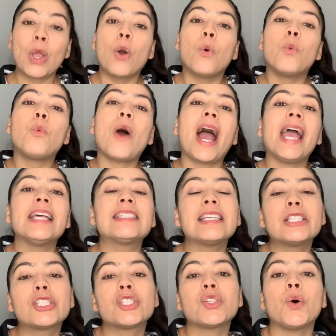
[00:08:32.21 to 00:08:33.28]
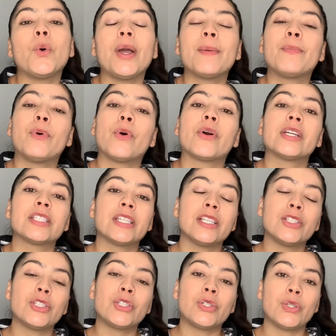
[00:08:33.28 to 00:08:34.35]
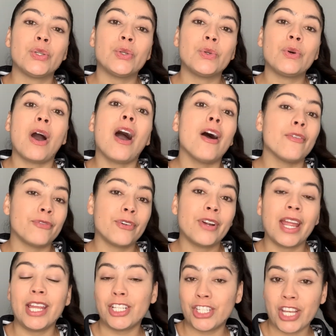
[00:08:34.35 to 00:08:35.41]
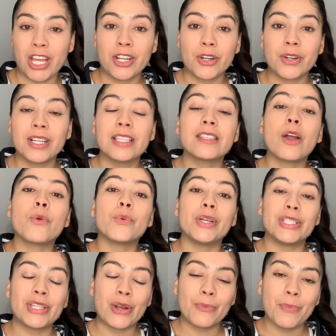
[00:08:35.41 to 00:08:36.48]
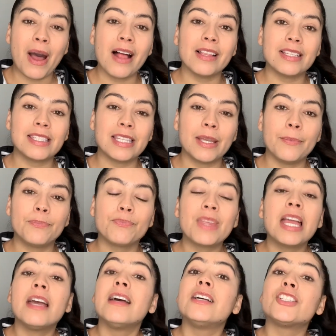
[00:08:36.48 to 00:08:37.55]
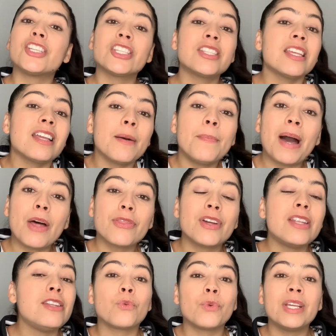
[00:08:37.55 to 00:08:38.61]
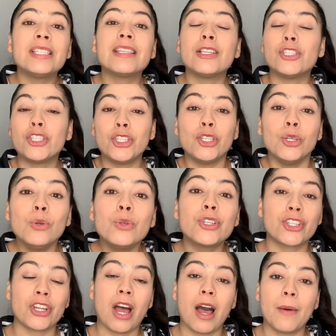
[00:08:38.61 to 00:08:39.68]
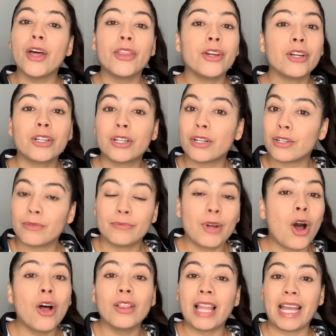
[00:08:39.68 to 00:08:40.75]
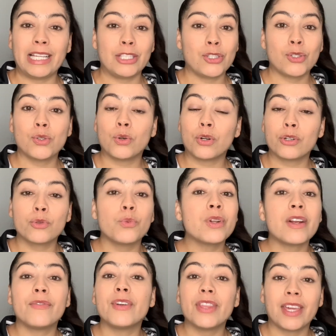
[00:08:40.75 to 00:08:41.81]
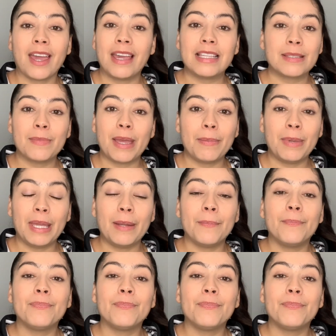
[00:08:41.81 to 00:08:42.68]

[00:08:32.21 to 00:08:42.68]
Why is it so important to offer a generous return policy? Just think about the reasons you shop other online stores, whatever the case may be.